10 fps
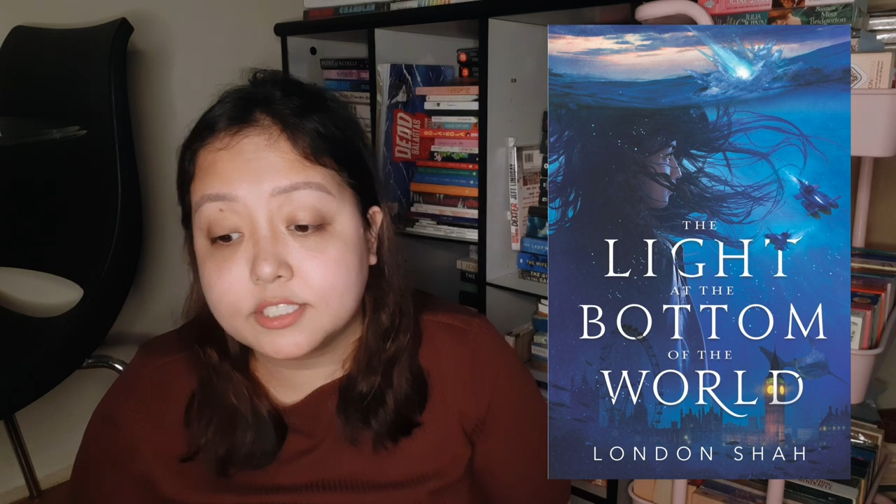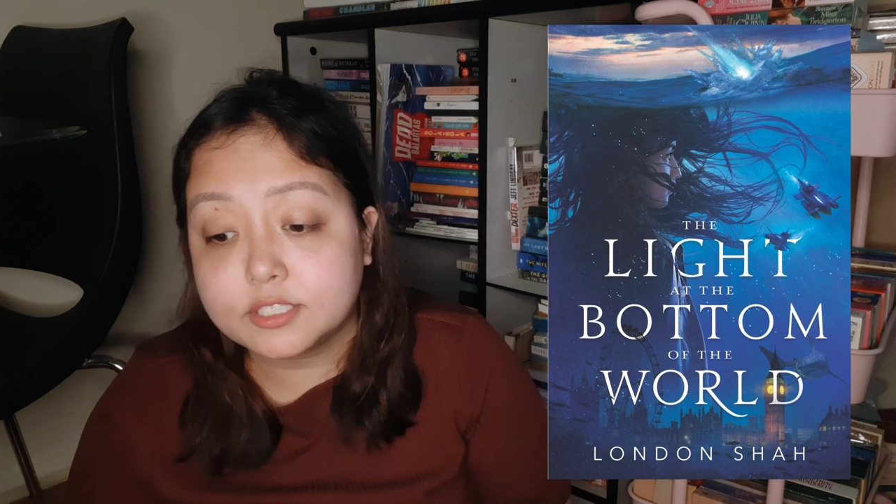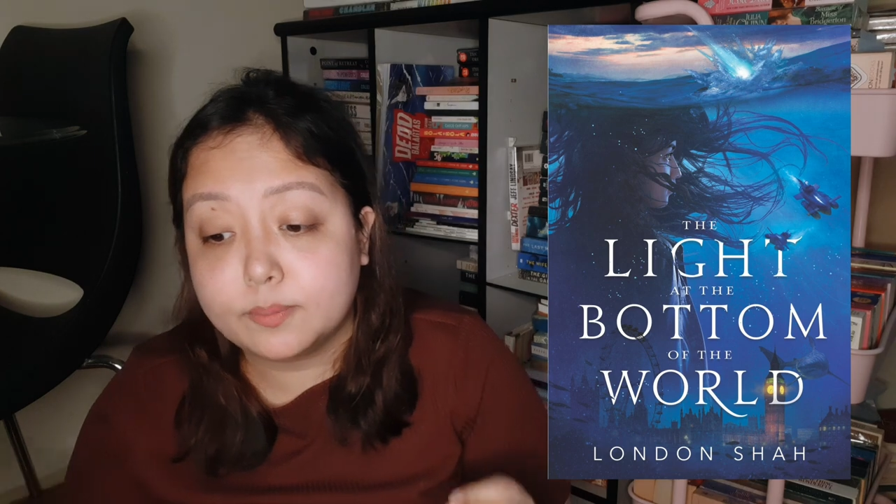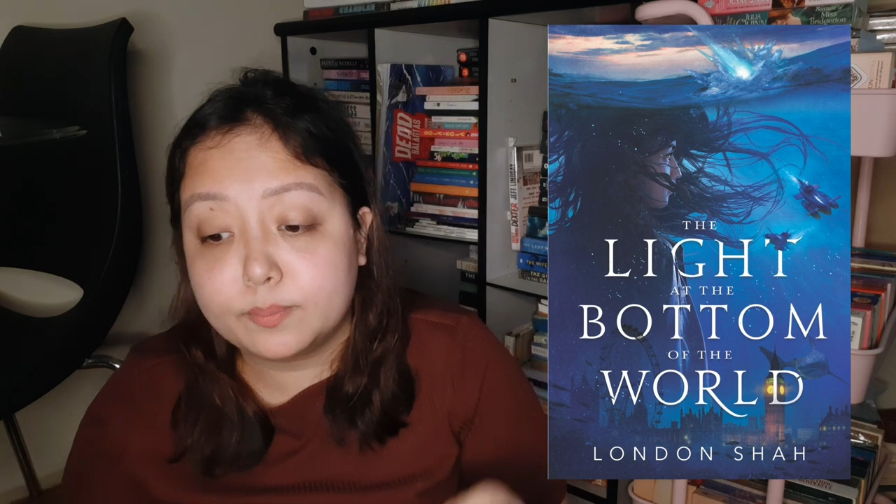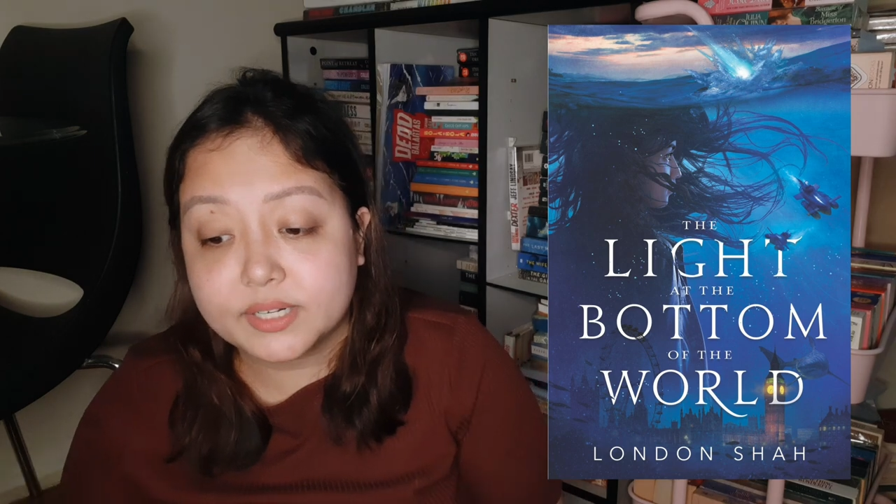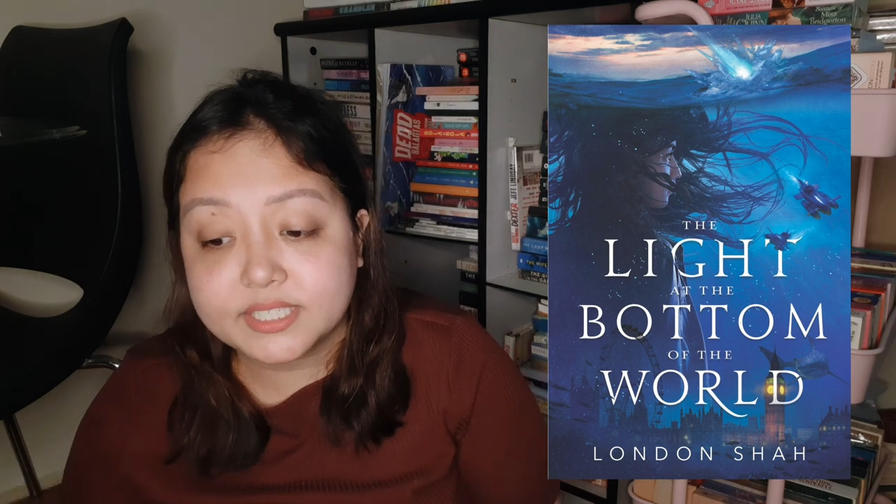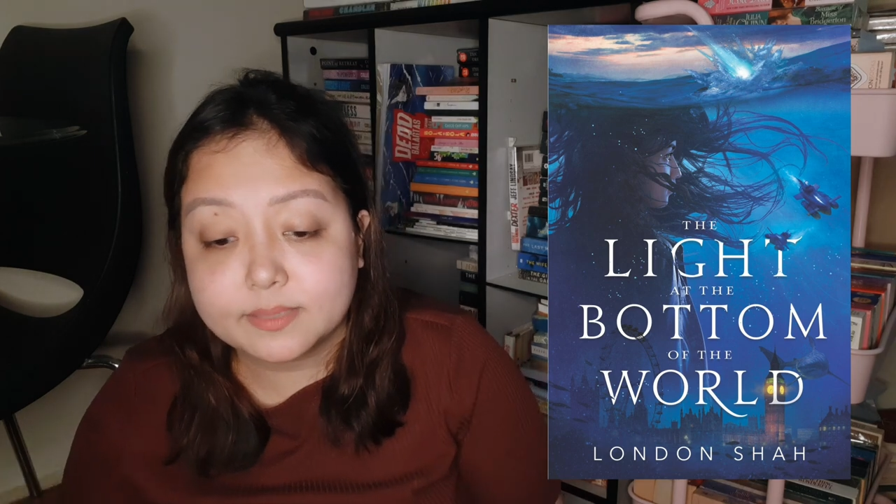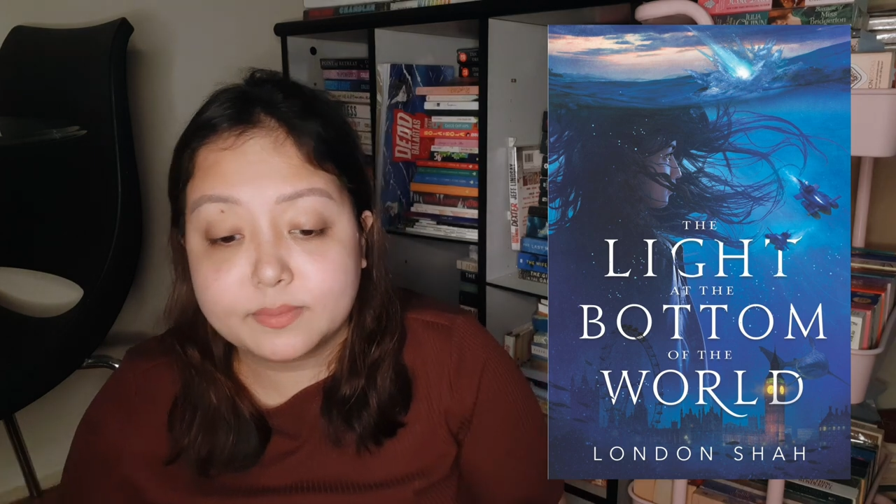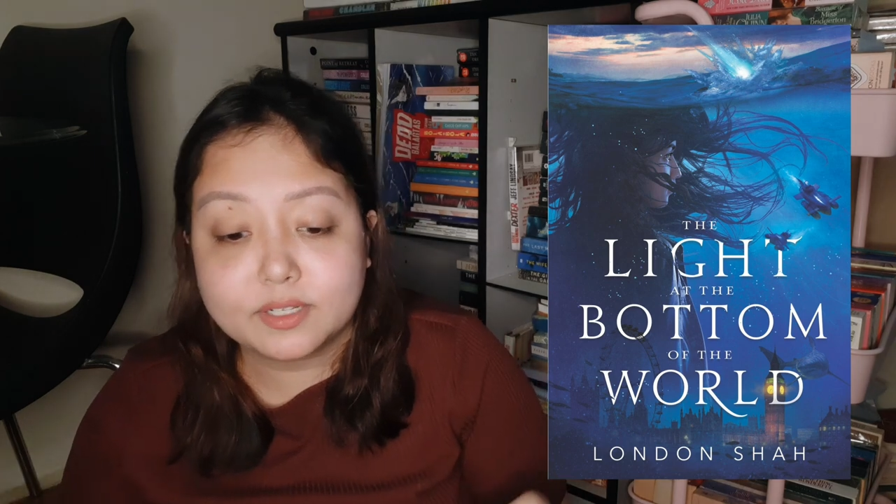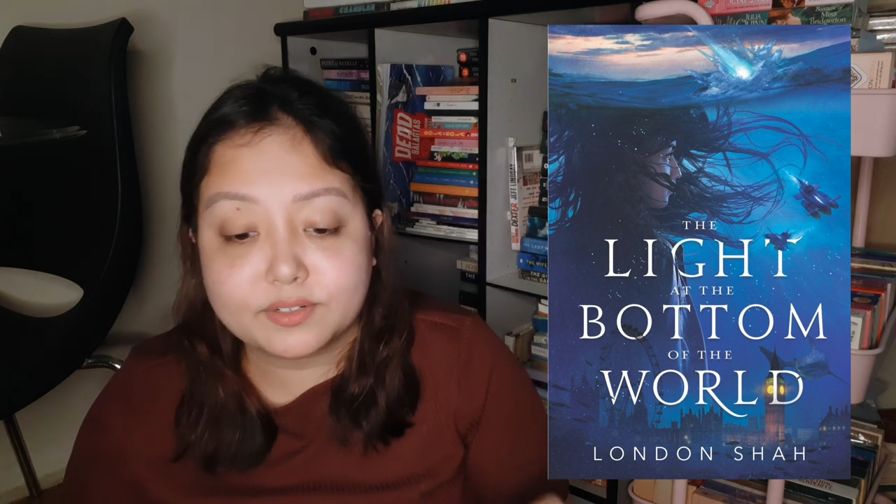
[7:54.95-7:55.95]

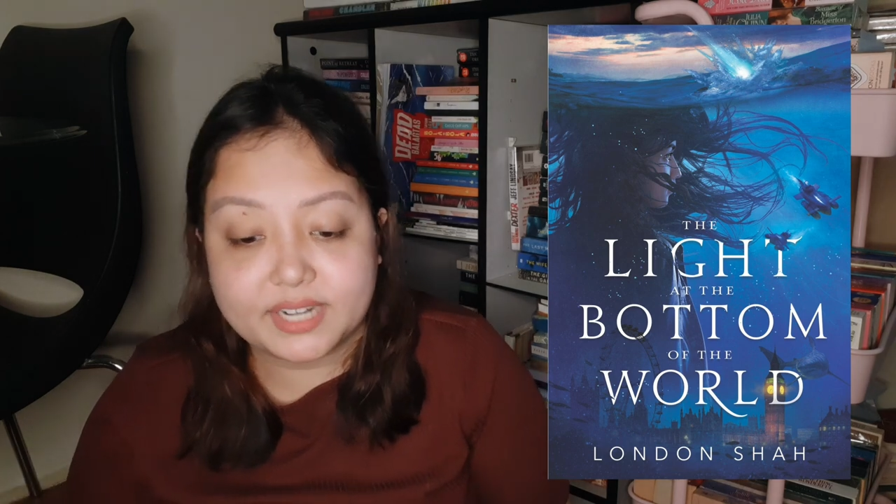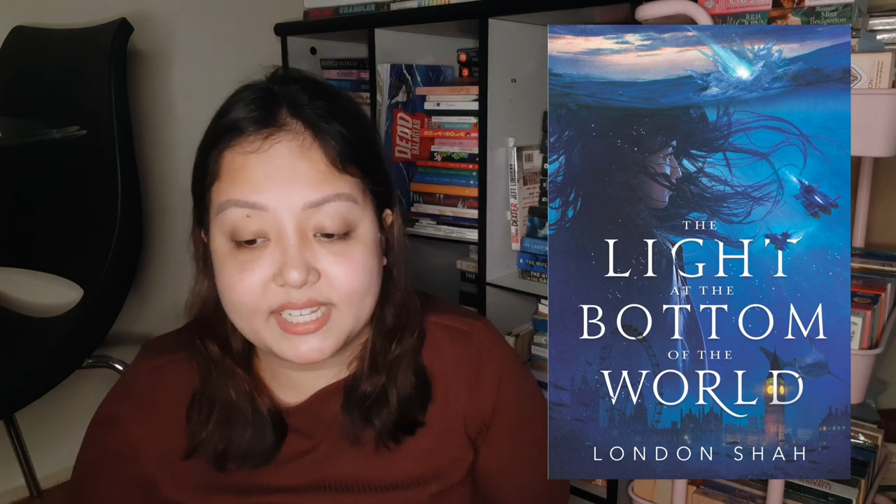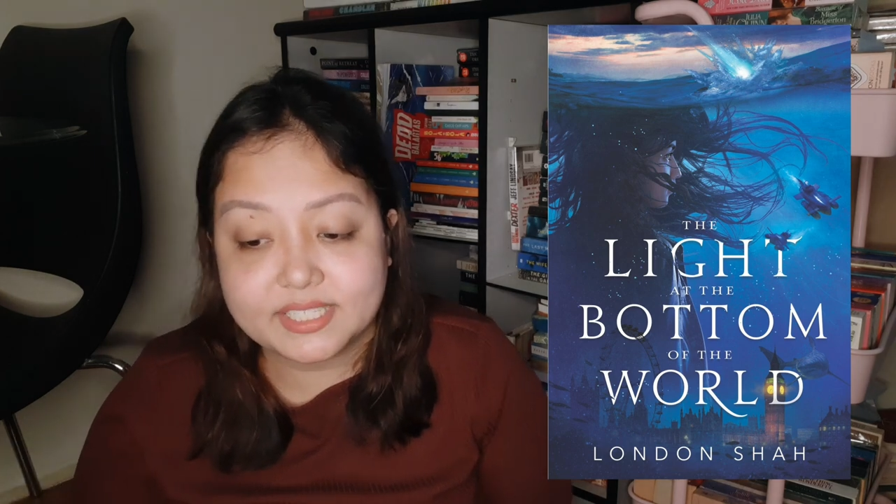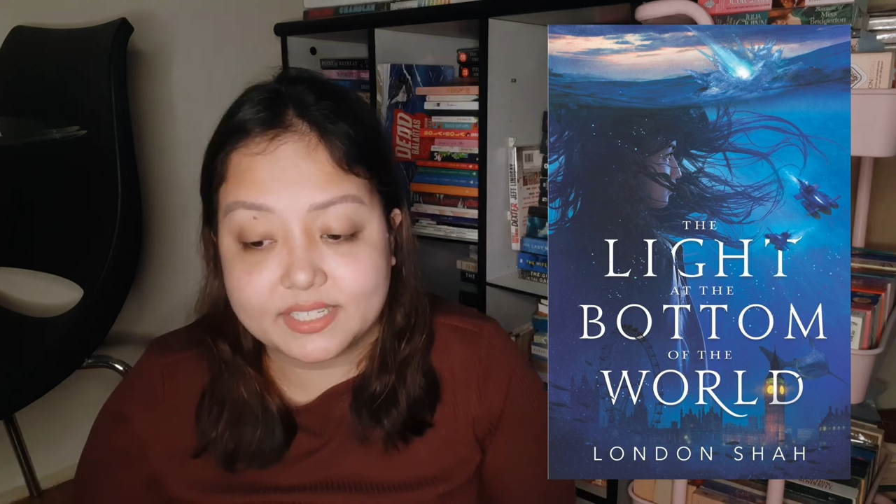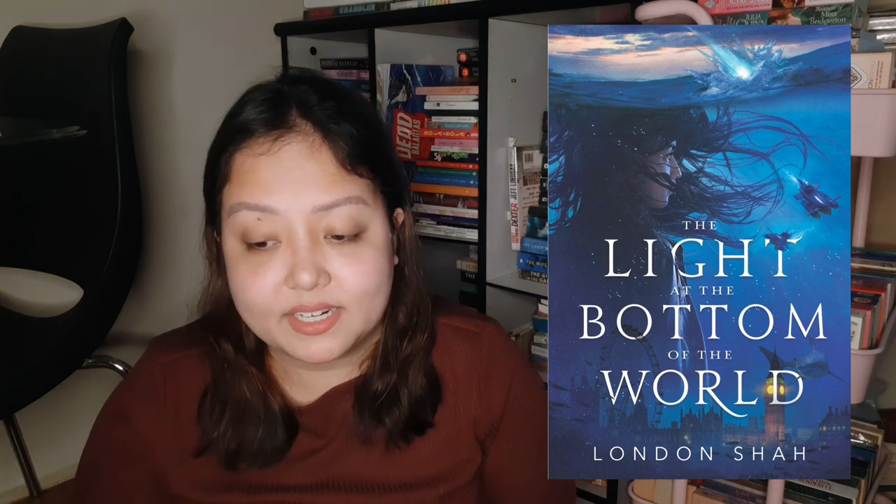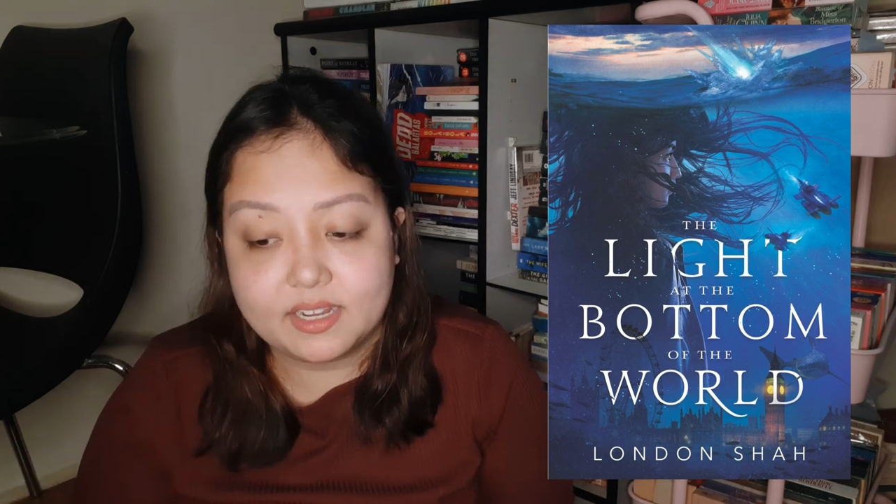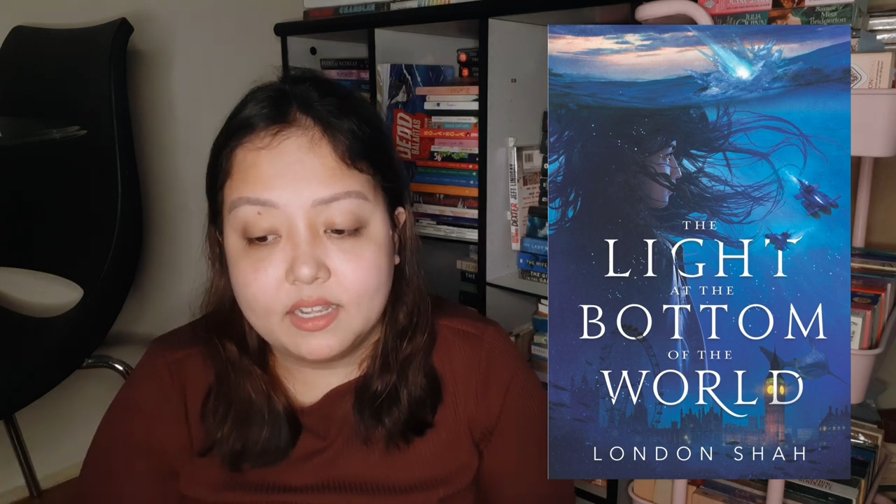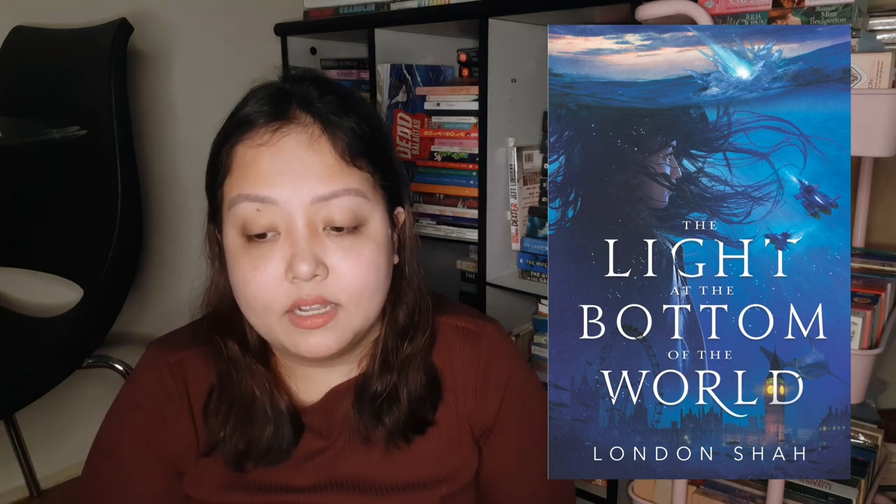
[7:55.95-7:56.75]
submersible racer.